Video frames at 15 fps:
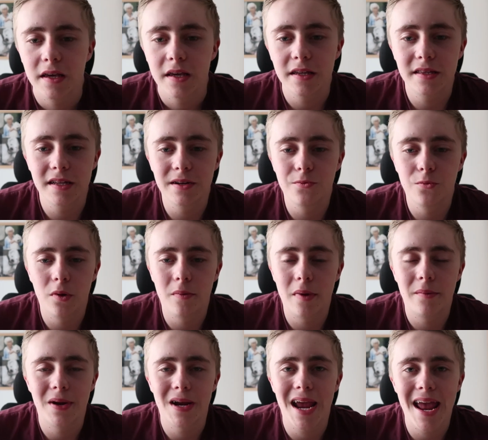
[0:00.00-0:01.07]
He didn't
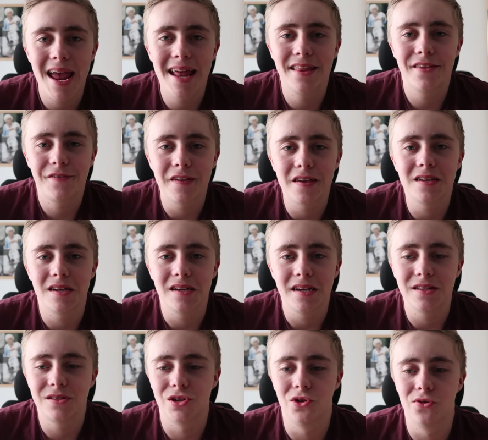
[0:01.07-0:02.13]
remember anything
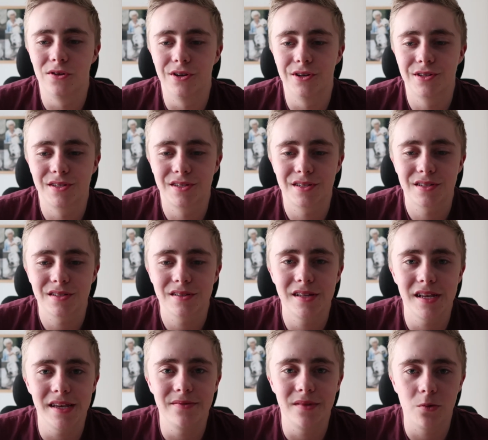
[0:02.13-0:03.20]
he told us
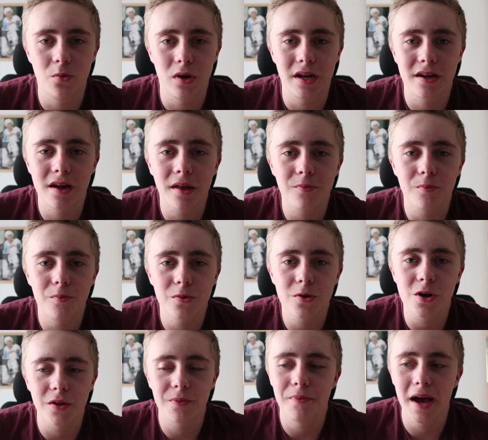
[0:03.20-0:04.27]
the evening when he
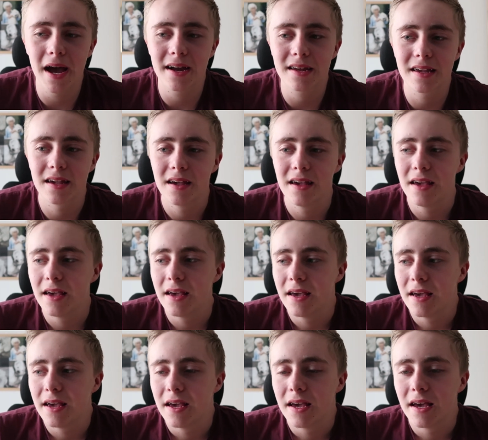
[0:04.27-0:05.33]
got back.
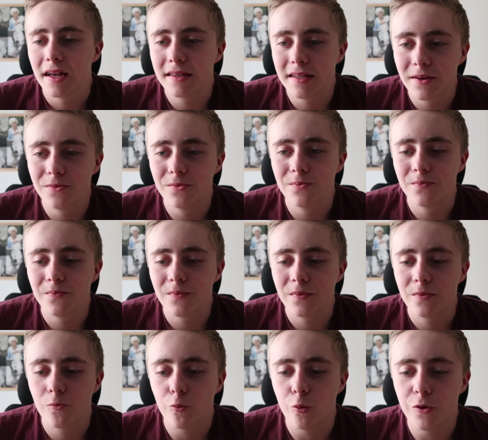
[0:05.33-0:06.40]
And then
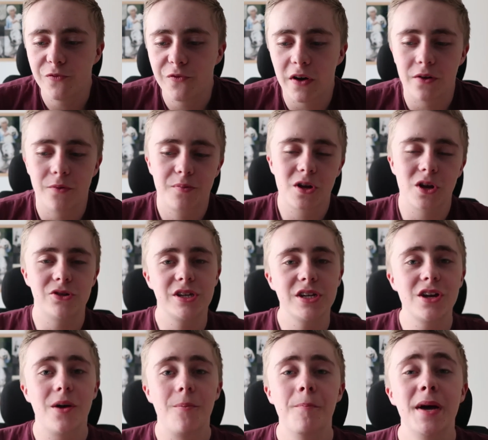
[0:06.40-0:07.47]
we found out because
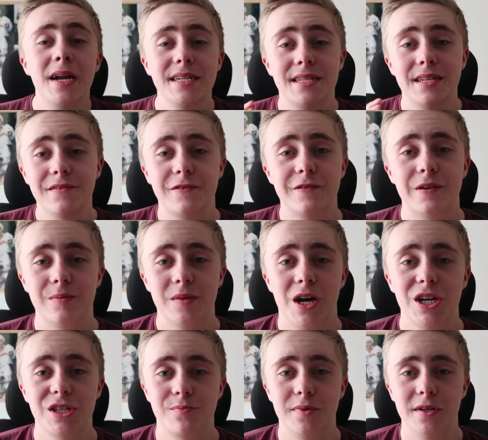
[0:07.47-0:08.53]
he got medicine from the
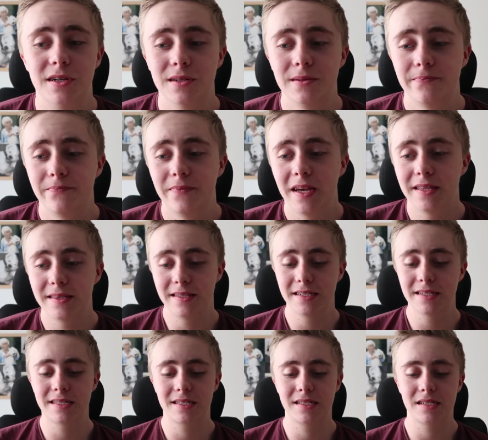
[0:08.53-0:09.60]
hospital, and
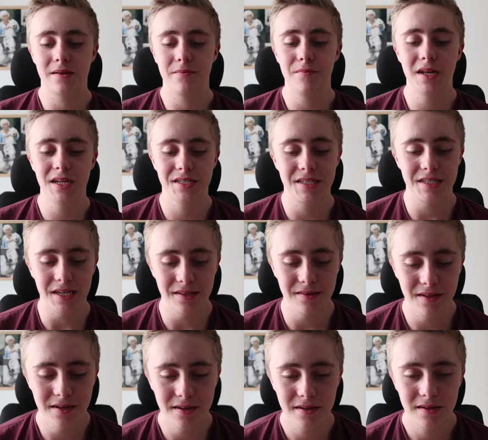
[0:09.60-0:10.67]
this
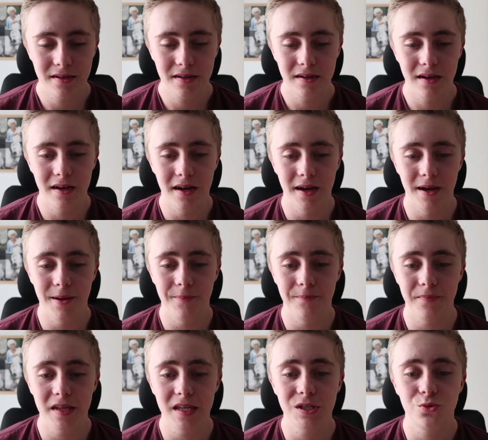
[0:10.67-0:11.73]
medicine
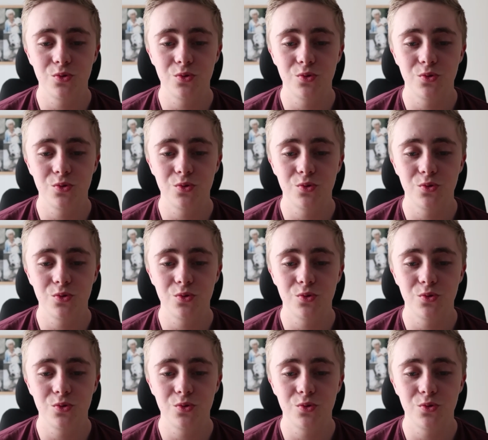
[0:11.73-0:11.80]
in